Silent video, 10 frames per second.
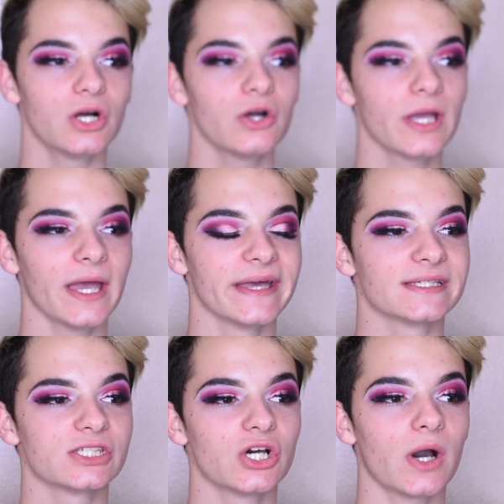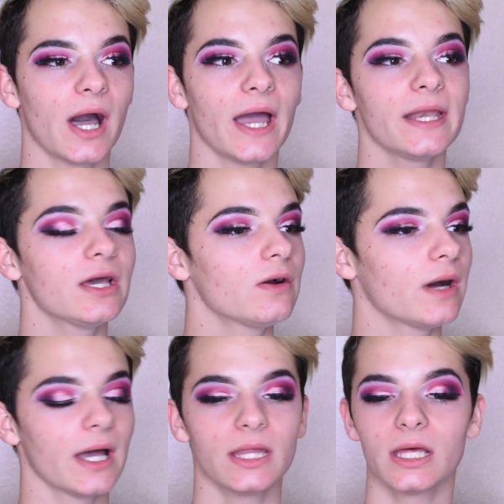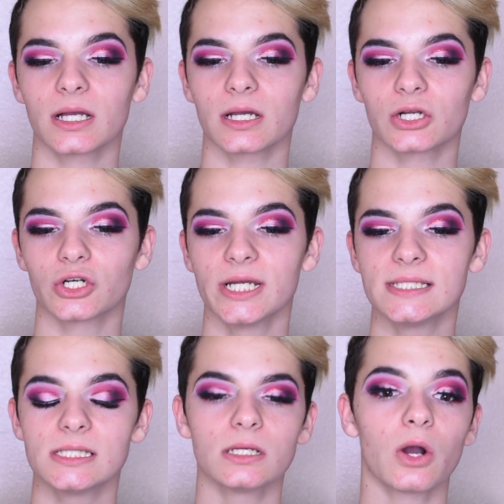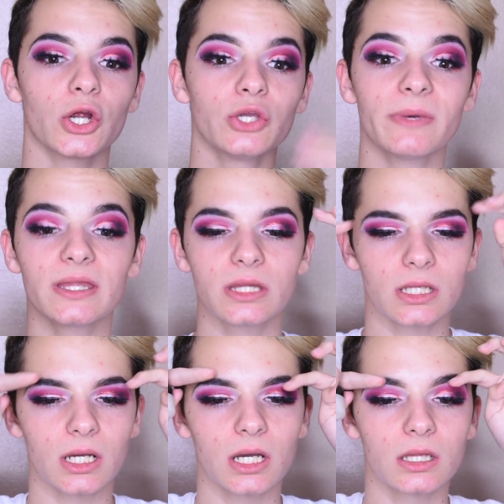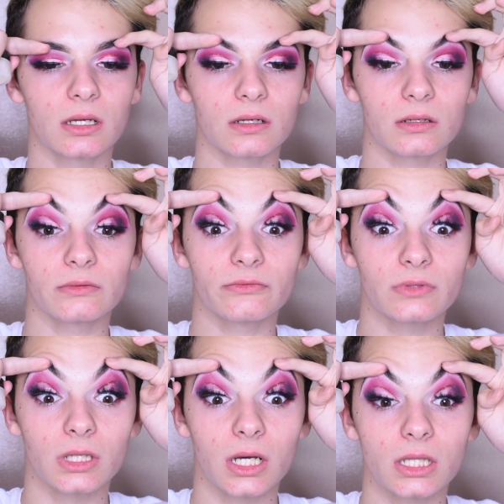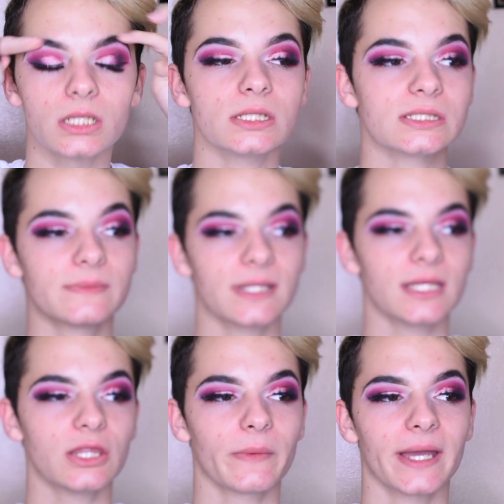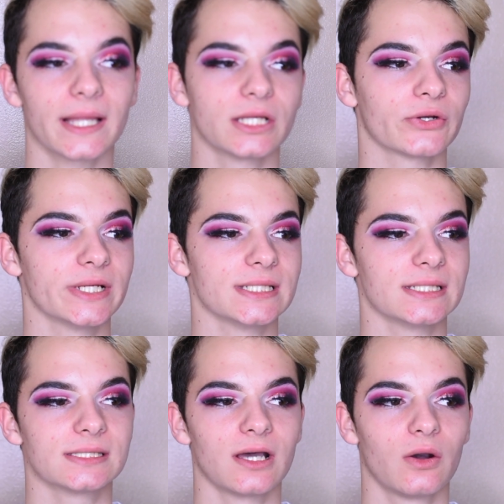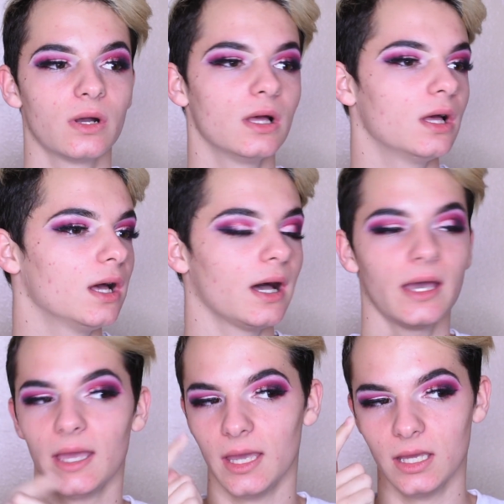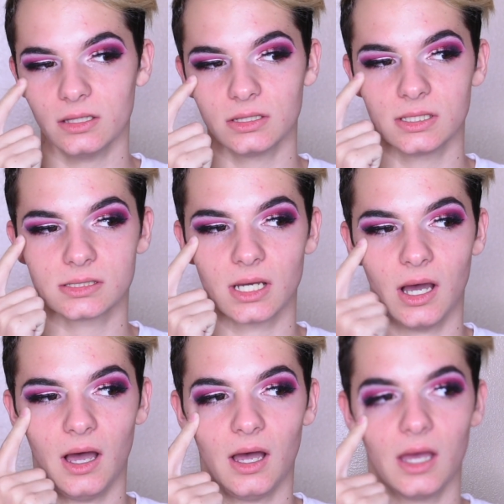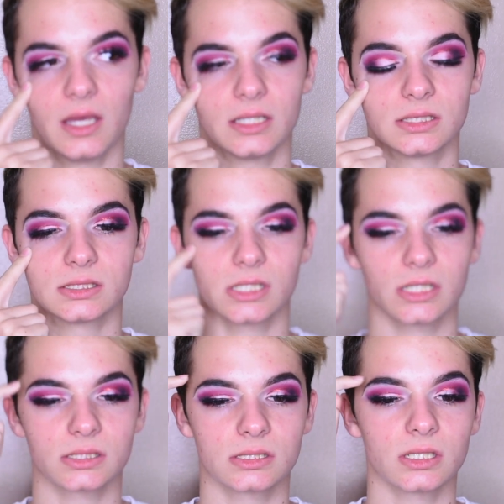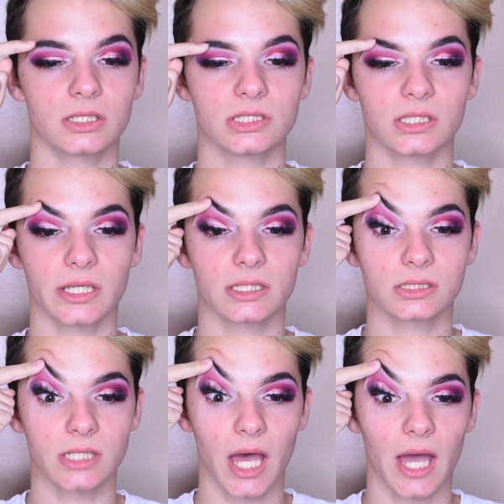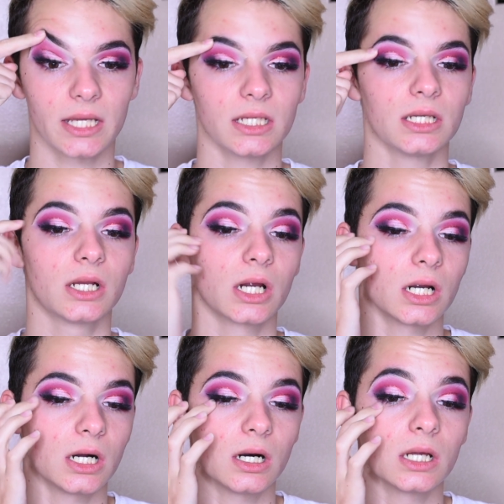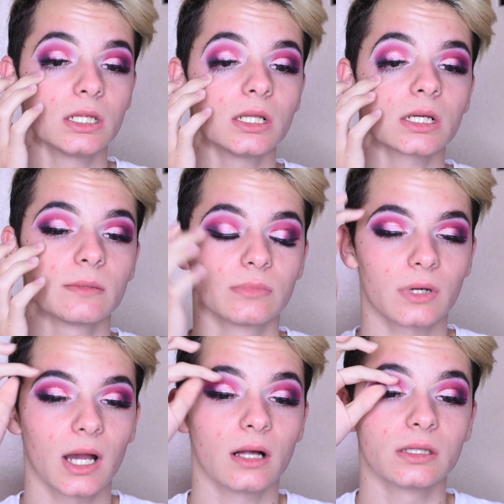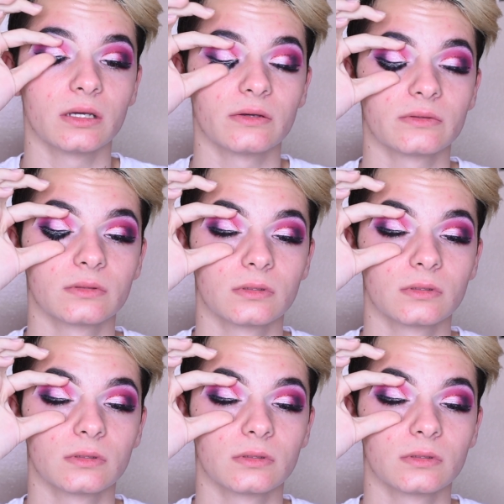Okay, so I know I look crazy, or you might think I look flawless, but either way, I look crazy. So I hate this eye. It's like such a saggy girl. I need like a brow lift,